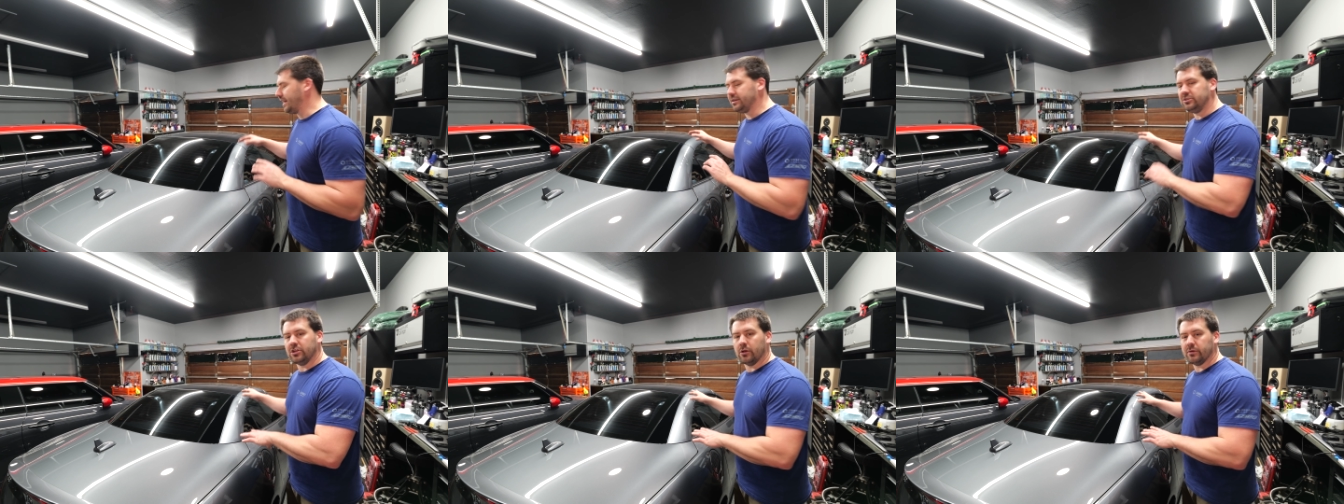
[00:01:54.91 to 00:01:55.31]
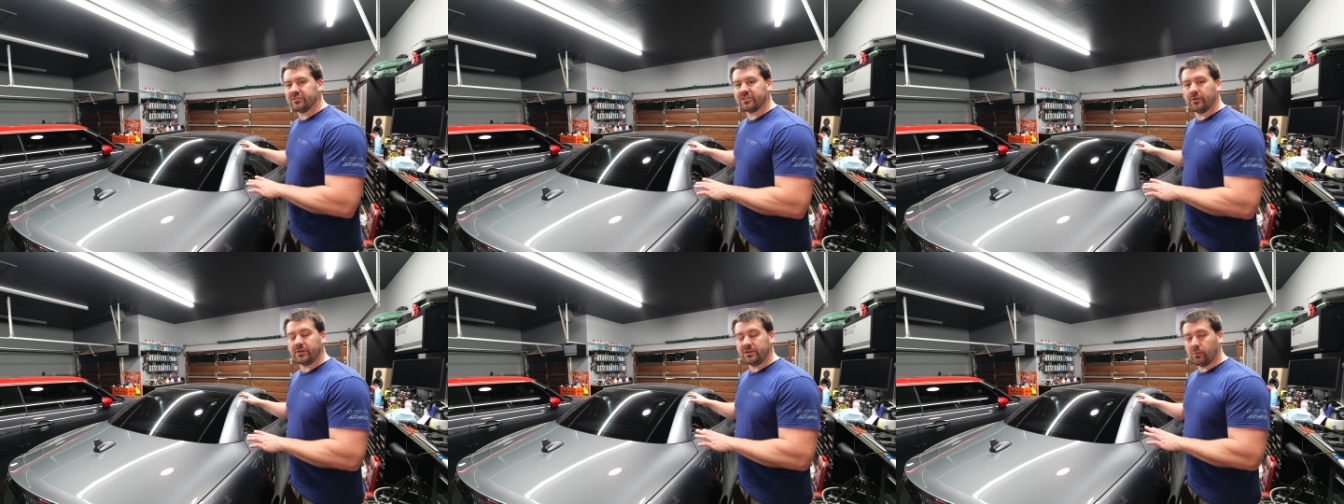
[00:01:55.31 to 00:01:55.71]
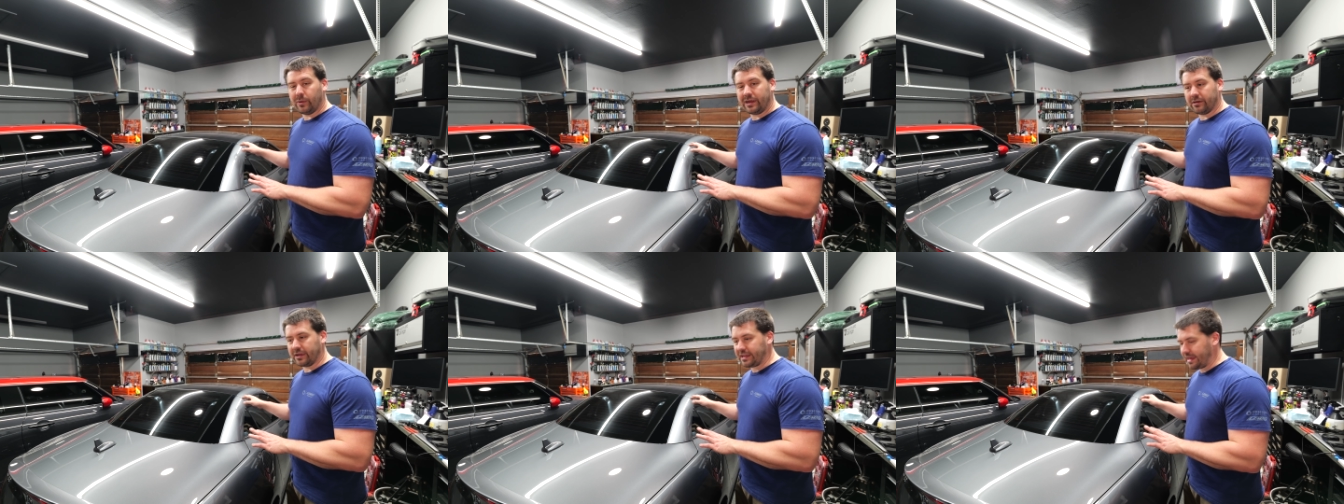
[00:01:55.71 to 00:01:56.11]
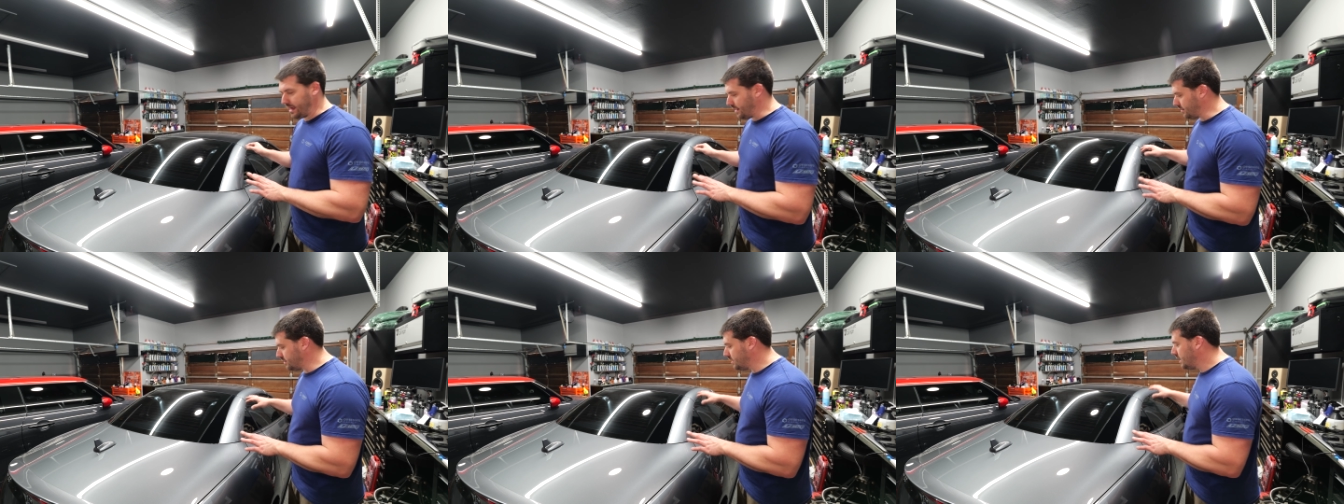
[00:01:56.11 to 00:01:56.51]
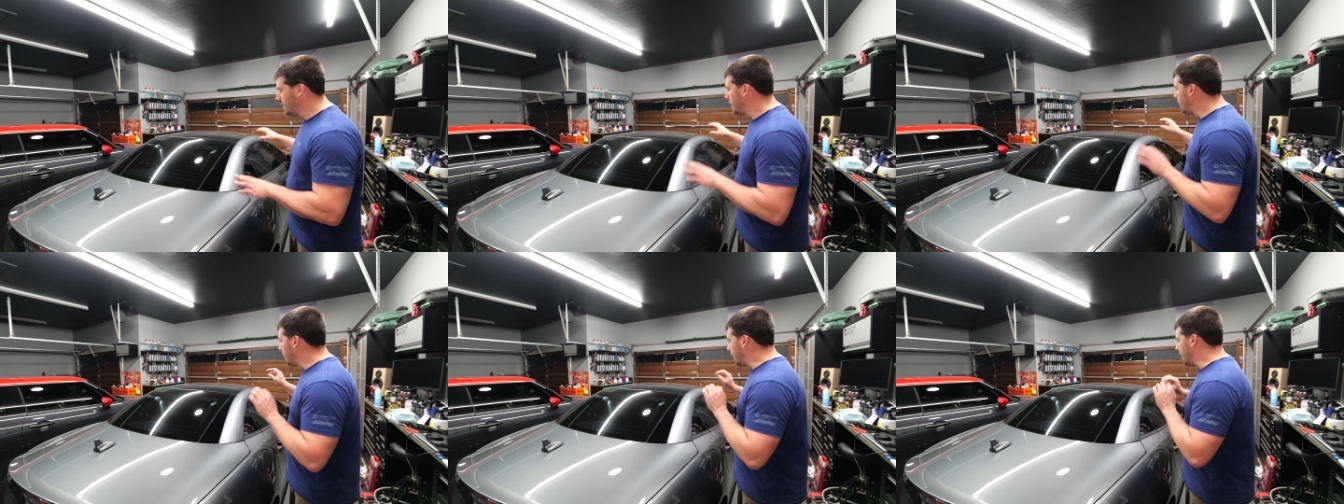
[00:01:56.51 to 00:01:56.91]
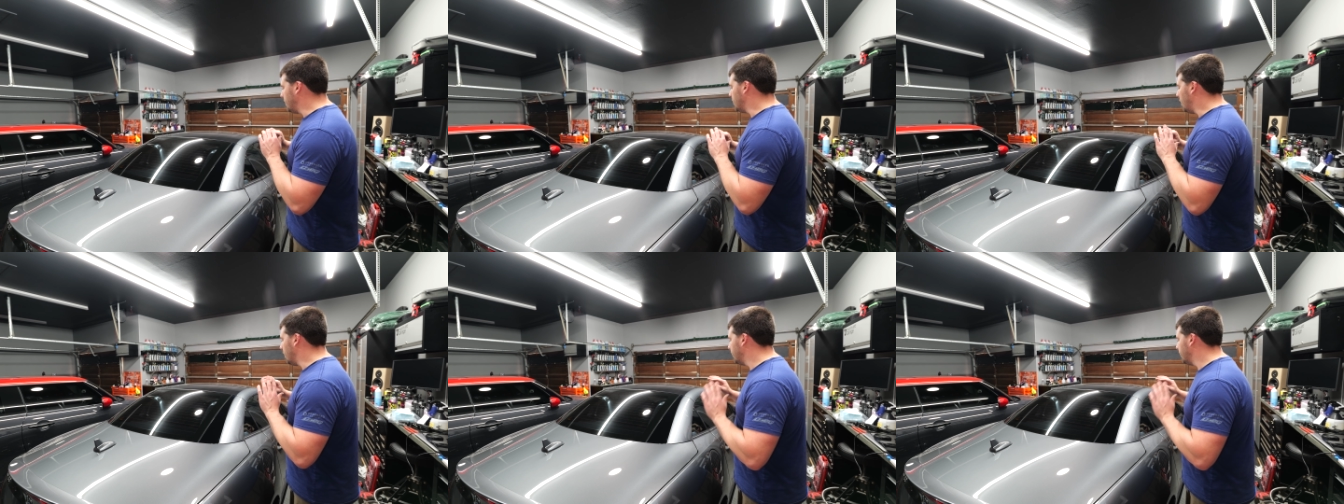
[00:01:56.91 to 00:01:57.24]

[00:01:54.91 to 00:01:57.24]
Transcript: I know it's going to wear again, and